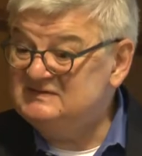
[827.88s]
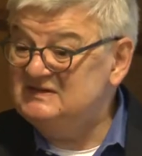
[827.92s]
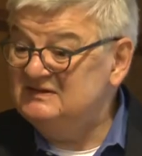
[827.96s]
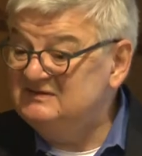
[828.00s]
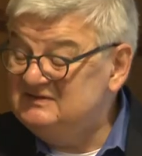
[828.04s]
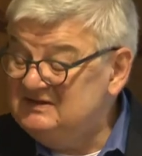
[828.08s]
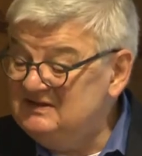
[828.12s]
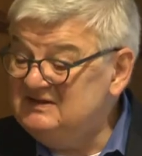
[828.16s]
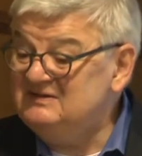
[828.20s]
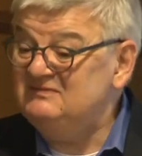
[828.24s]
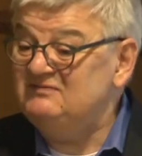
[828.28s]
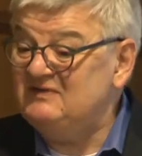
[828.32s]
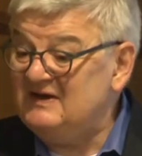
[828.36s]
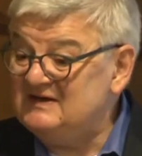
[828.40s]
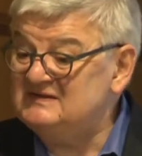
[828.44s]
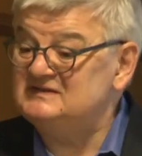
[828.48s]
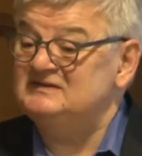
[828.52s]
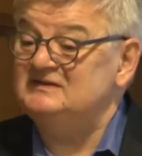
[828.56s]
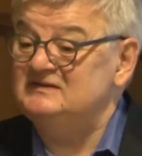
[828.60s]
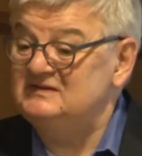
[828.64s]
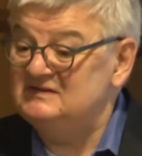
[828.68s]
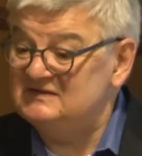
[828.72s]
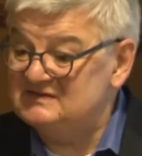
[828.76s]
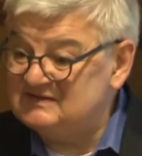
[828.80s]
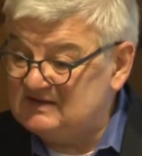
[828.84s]
a
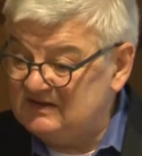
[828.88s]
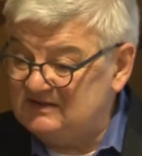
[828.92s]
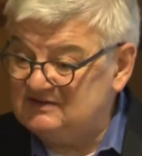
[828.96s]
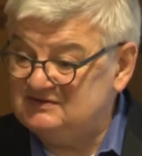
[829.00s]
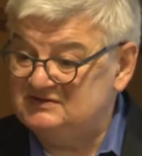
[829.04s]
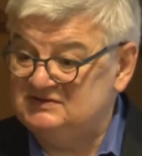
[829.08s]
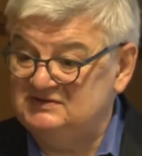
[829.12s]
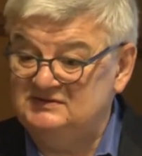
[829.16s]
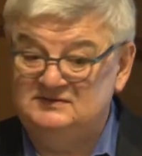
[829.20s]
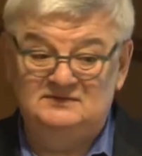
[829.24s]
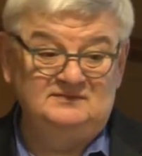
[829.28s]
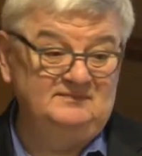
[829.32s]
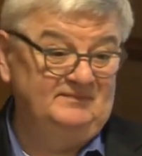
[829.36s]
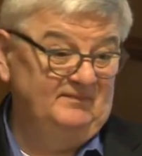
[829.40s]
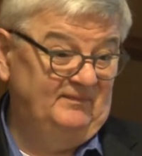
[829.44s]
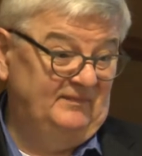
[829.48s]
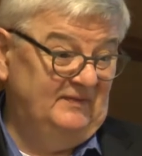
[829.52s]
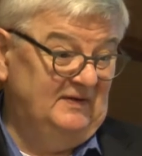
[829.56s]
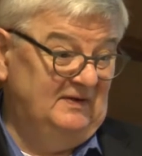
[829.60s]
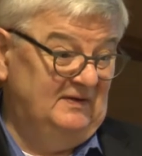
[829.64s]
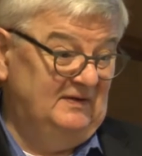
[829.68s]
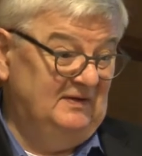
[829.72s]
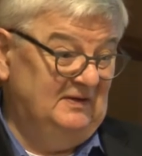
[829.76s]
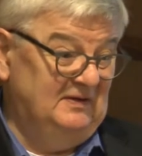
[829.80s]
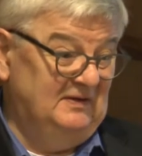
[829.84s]
de-Westernization
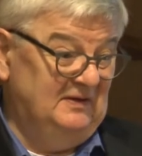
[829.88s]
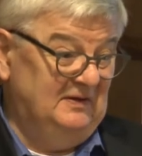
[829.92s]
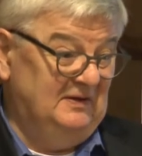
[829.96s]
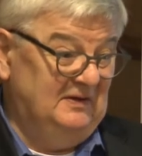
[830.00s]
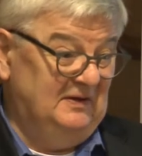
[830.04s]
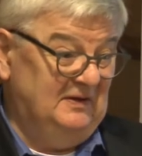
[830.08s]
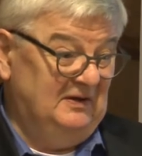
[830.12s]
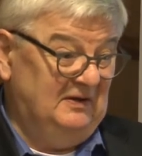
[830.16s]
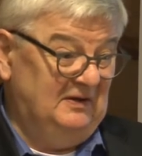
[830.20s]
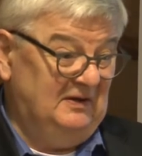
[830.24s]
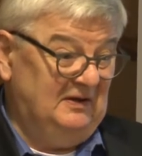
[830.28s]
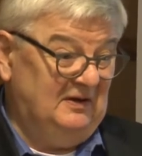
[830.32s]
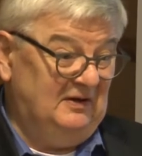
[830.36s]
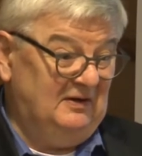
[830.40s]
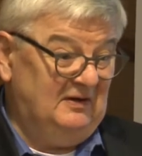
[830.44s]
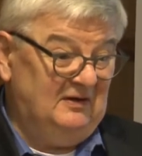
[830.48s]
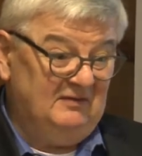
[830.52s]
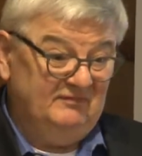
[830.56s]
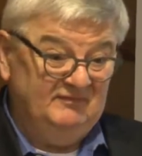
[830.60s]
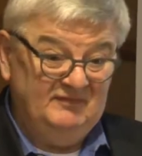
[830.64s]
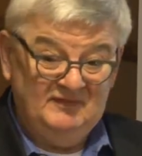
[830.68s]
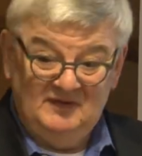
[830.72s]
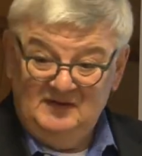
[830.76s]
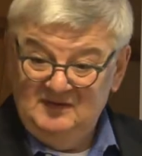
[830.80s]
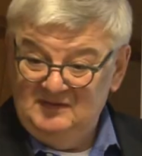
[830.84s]

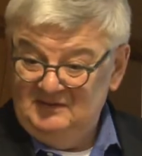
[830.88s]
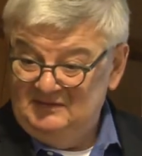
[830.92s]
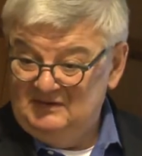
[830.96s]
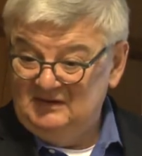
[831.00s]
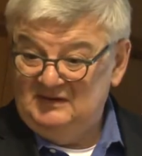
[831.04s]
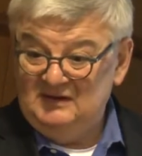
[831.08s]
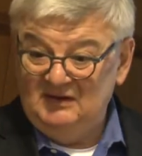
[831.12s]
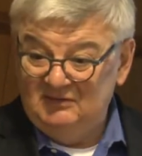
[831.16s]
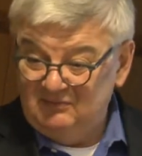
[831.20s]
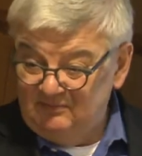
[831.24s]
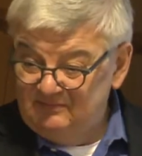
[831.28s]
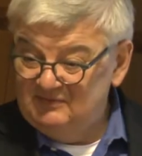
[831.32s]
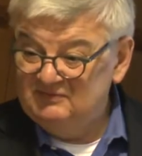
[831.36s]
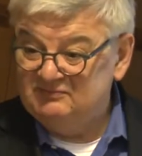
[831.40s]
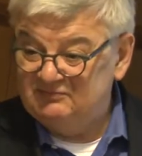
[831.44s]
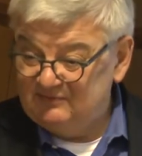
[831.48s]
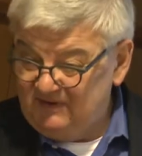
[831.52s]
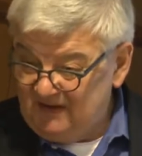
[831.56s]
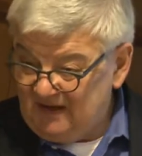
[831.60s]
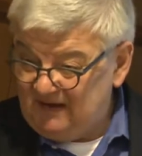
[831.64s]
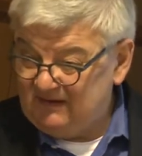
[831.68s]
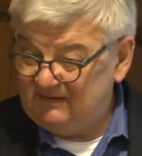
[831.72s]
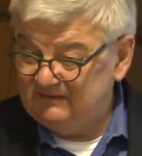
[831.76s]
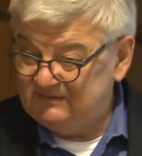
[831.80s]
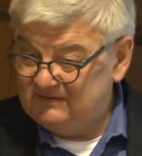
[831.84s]
of the global
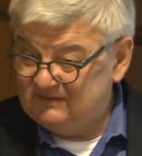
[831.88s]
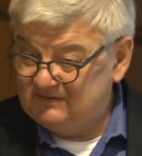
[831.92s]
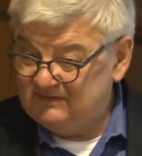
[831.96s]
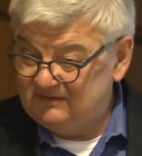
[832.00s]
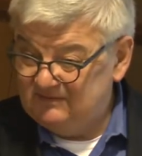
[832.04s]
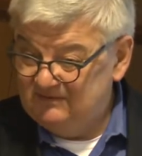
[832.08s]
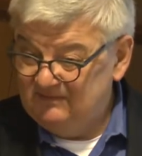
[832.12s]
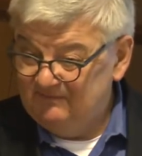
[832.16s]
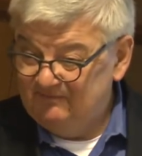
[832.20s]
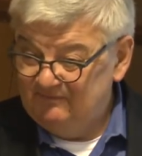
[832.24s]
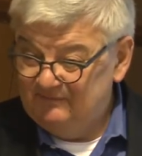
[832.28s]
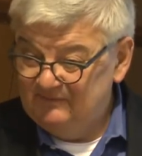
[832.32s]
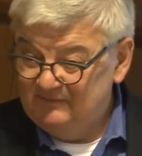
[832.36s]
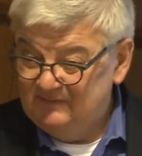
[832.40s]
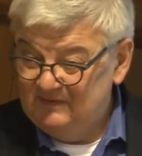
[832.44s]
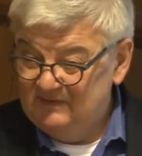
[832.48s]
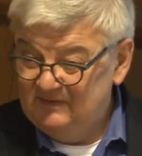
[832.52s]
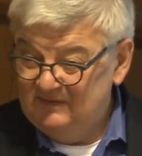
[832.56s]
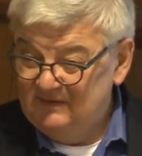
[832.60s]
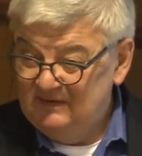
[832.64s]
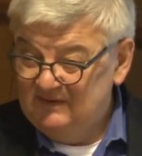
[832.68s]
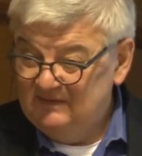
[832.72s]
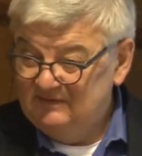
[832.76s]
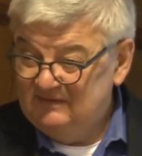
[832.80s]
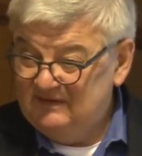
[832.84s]
reality.
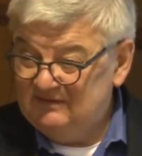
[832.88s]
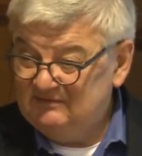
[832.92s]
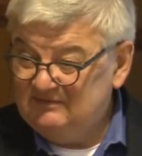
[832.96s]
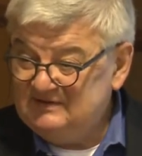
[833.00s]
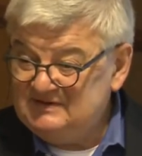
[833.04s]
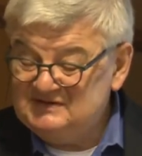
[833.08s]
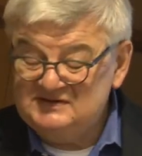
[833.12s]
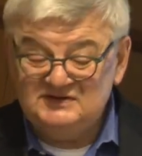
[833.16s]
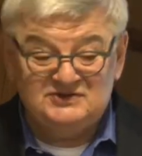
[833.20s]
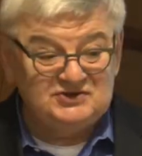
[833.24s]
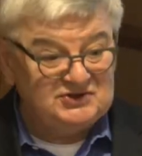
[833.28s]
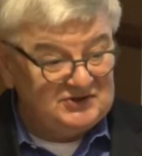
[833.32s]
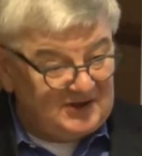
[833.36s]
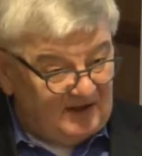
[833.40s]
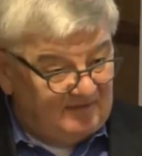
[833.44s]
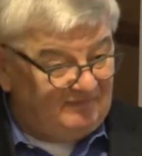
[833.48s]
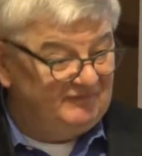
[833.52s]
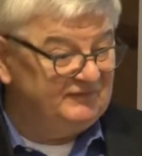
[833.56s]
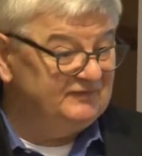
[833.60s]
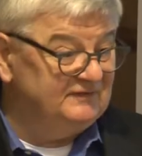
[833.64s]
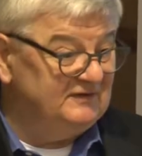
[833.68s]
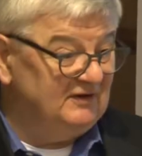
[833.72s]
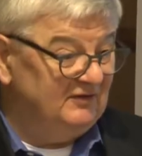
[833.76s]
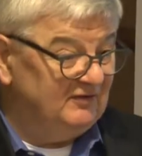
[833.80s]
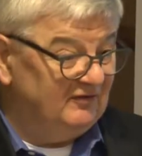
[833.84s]
There is a
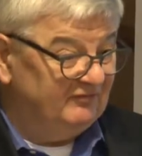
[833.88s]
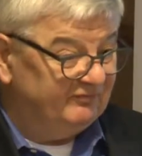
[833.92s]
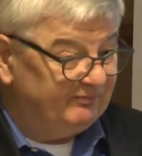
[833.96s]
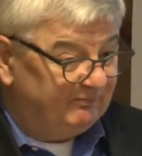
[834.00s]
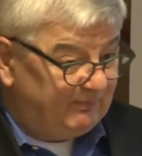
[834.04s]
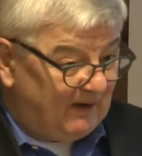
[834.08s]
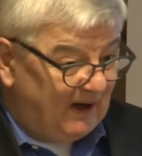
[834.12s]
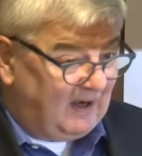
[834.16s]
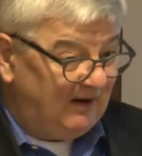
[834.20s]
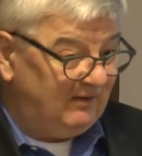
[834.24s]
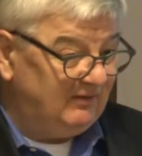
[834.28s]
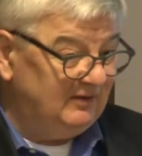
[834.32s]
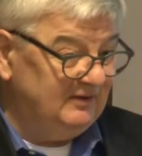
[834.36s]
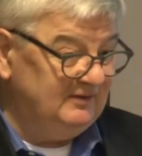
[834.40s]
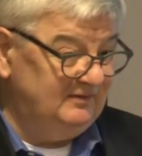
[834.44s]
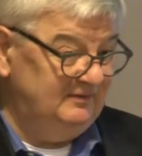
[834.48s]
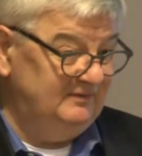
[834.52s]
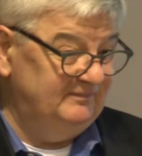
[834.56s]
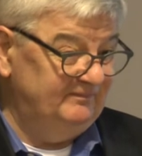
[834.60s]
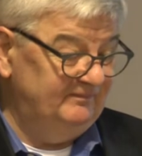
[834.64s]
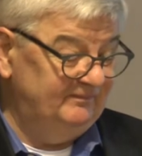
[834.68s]
shift of power